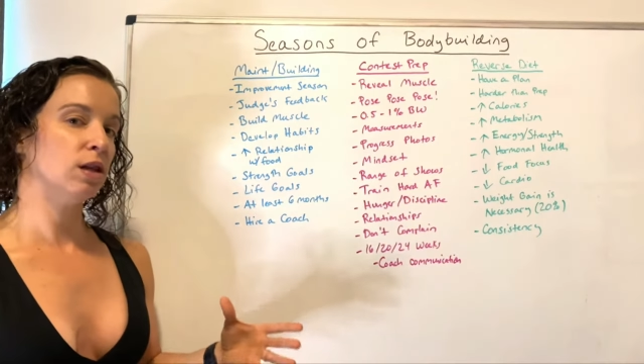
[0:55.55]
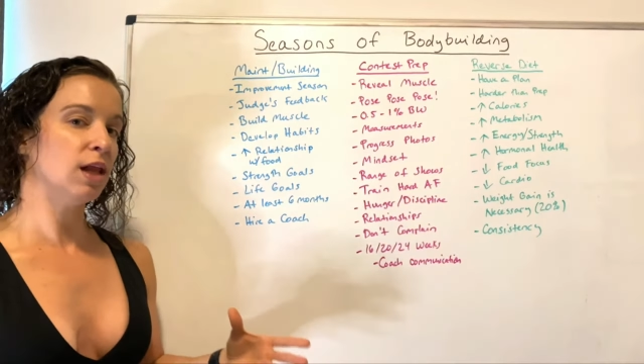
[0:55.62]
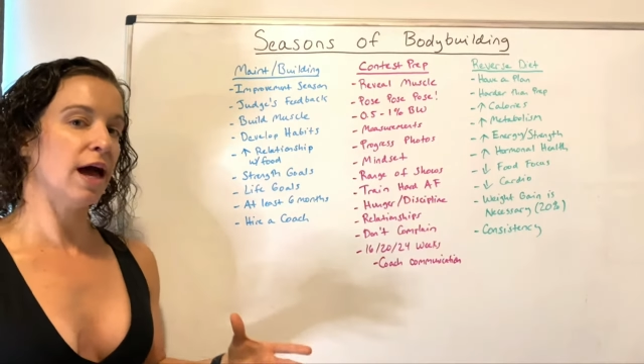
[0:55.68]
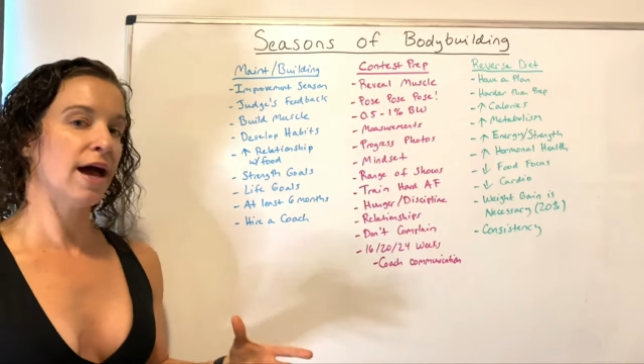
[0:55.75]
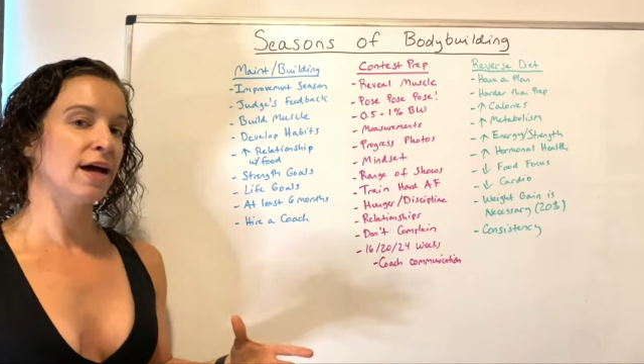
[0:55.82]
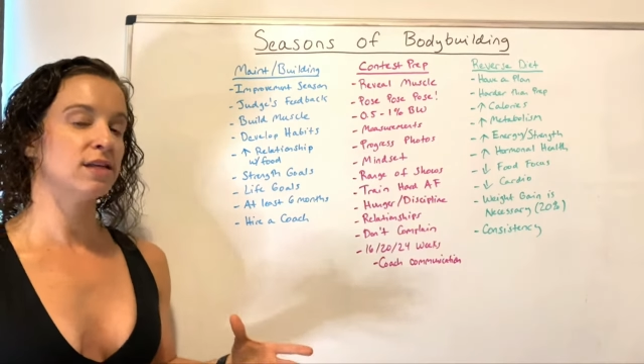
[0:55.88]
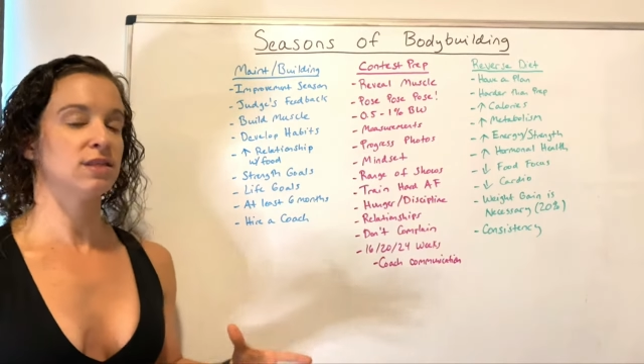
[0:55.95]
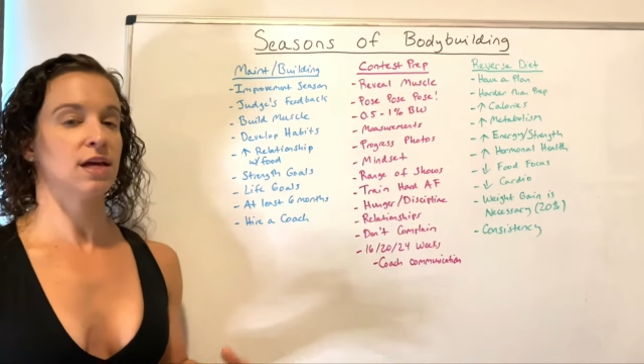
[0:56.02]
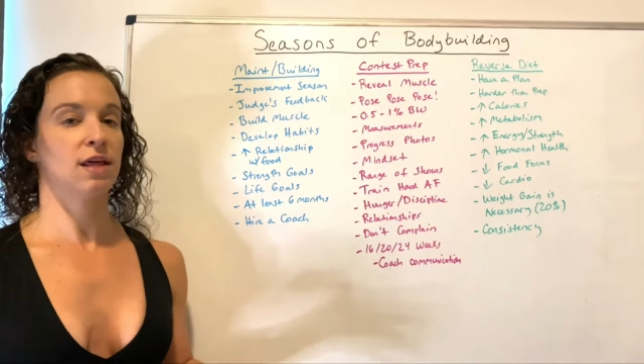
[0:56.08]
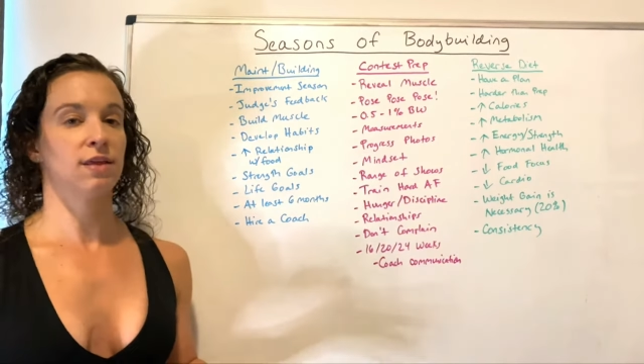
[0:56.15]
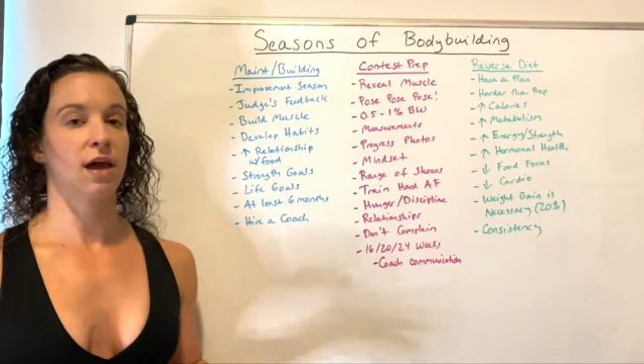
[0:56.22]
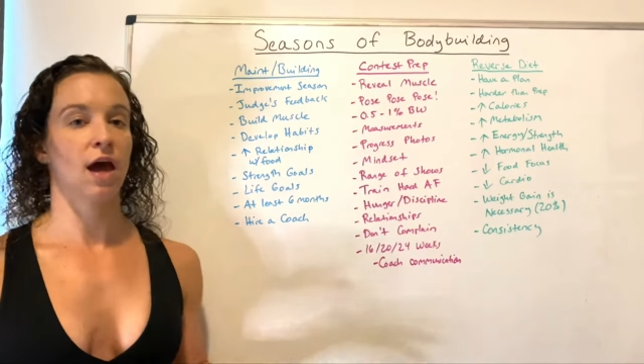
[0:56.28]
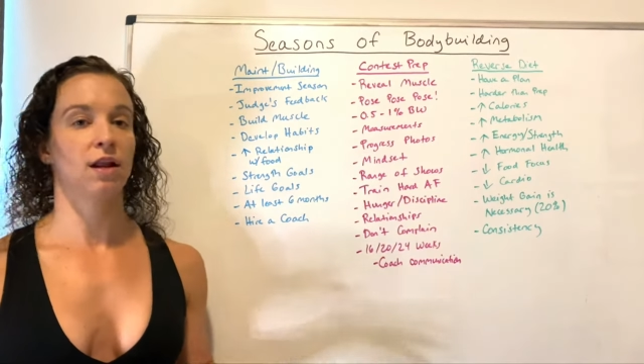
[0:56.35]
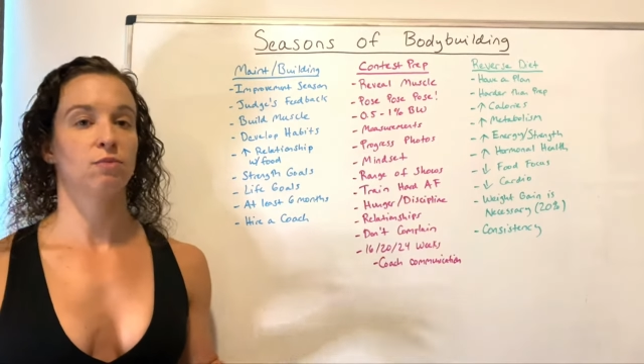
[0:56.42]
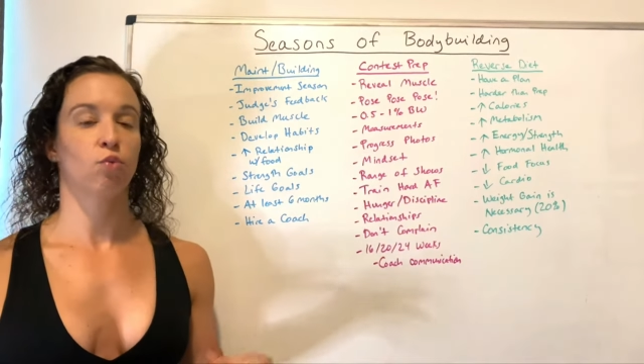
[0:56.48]
last and
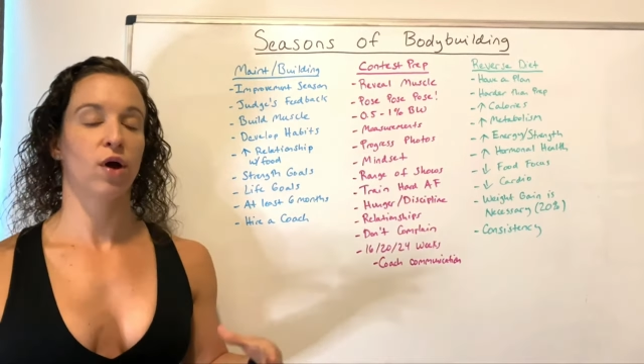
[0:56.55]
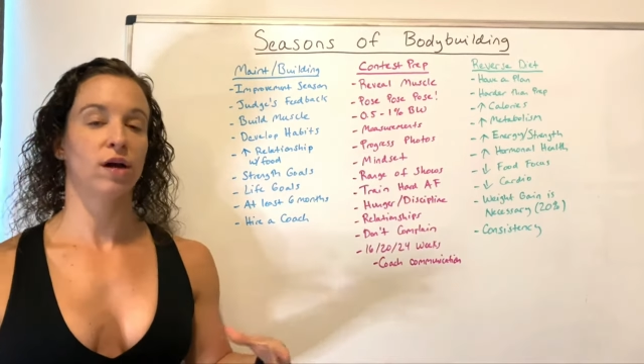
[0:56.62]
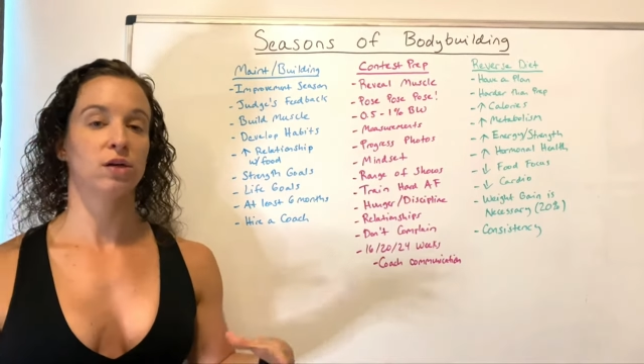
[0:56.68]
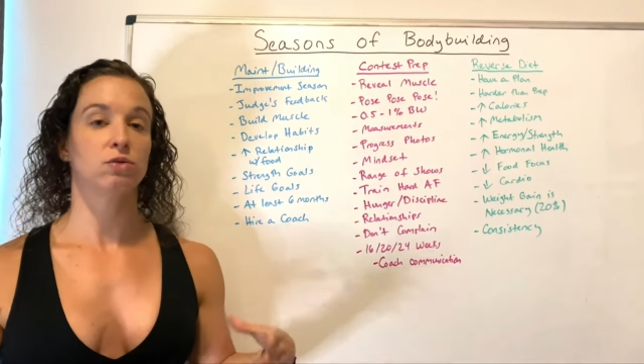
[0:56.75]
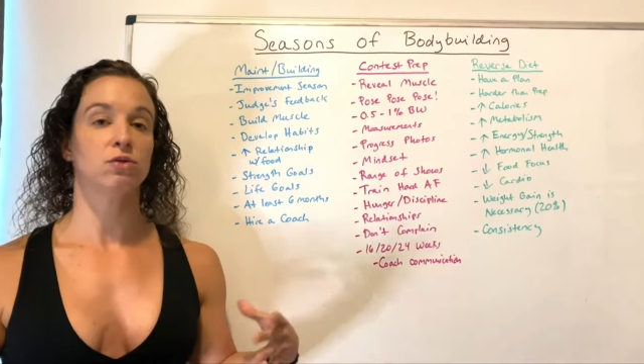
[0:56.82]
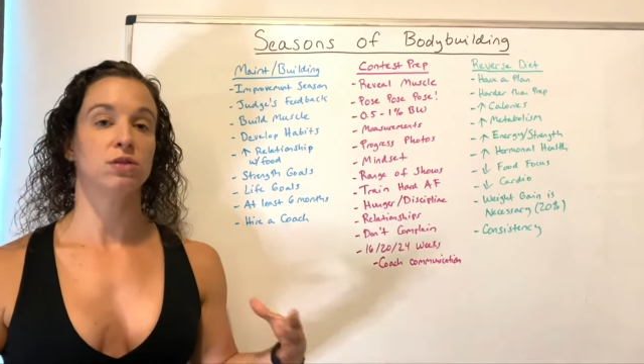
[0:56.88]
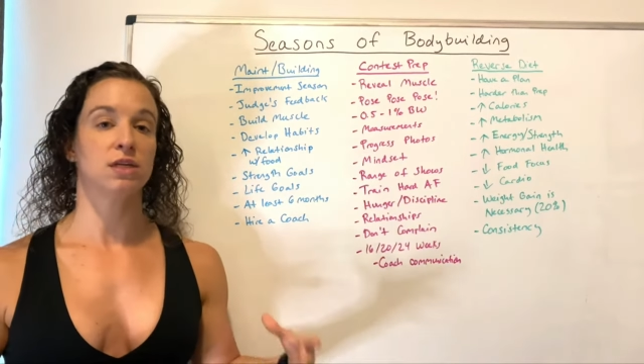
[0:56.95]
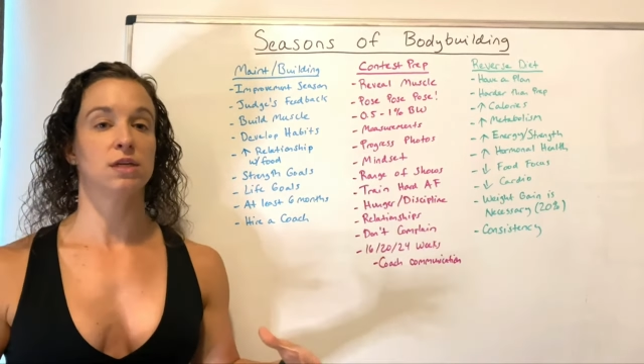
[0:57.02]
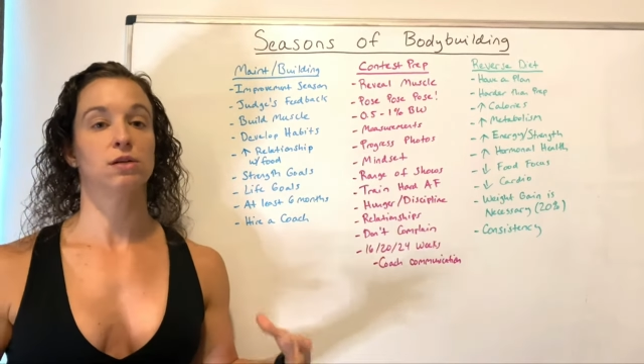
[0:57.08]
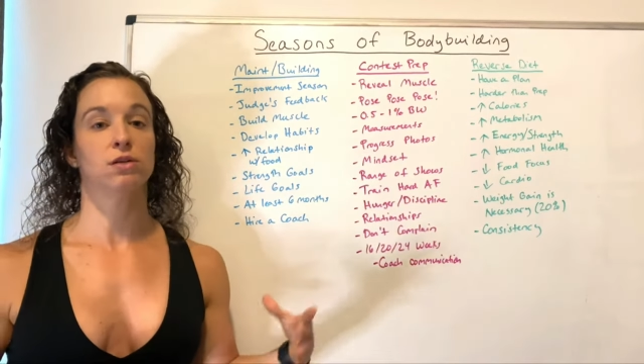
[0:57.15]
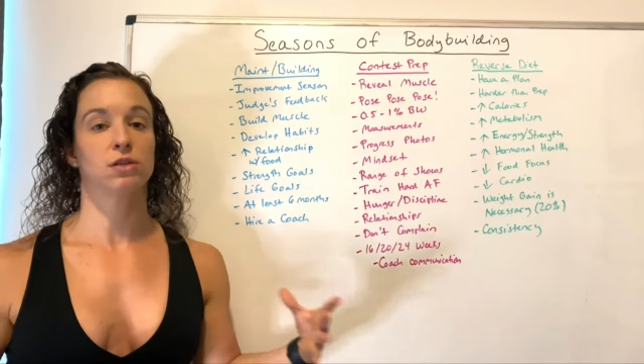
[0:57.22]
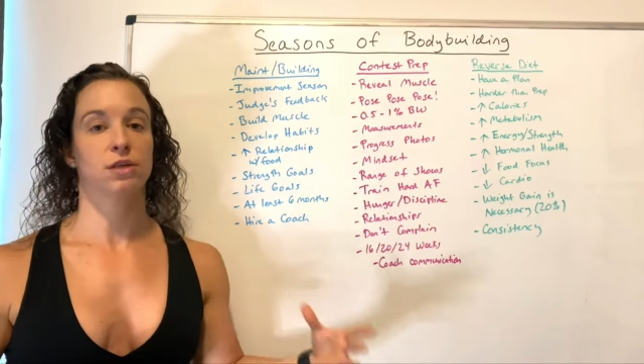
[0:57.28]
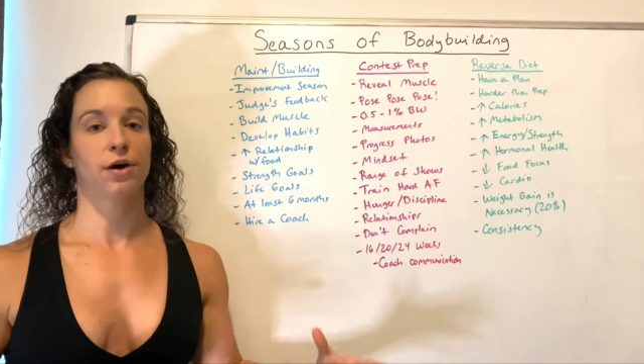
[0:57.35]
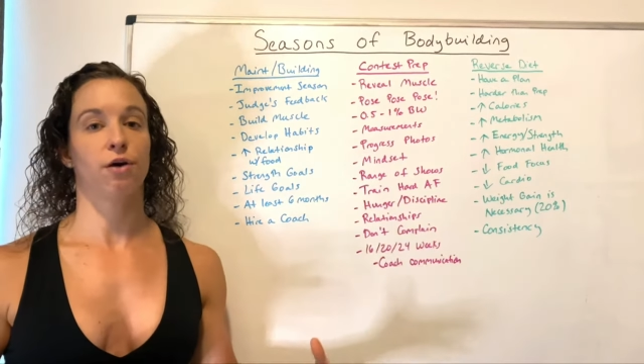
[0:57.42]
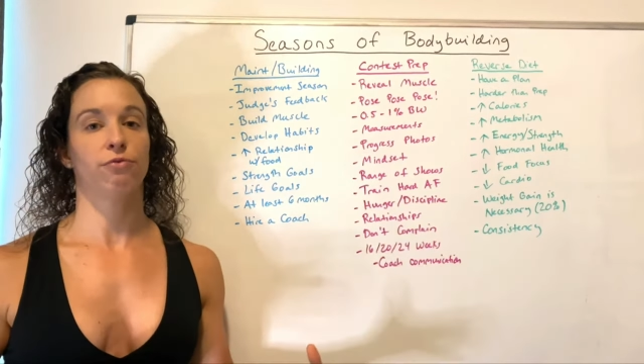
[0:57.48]
kind of where you see
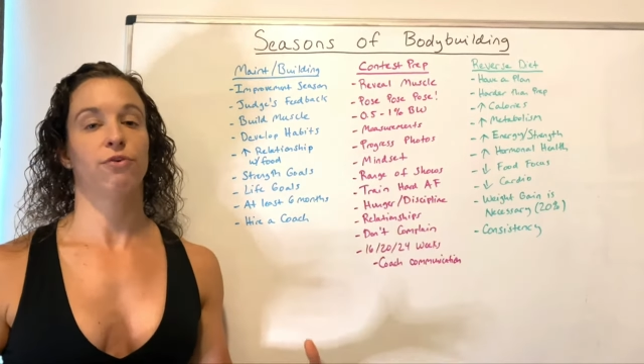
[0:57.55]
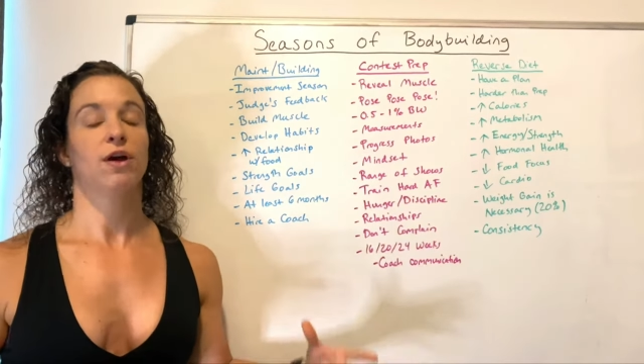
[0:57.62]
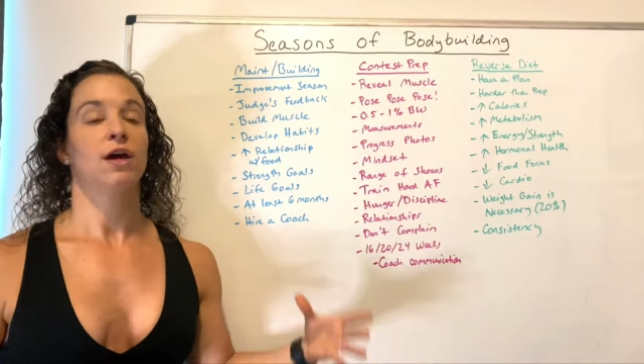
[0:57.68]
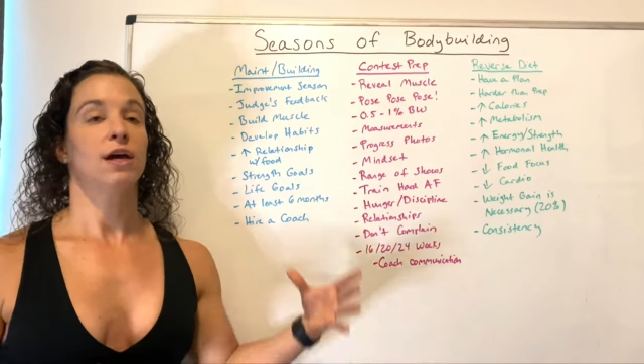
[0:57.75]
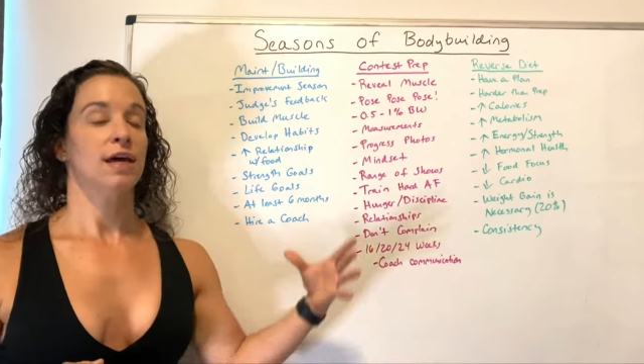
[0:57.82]
yourself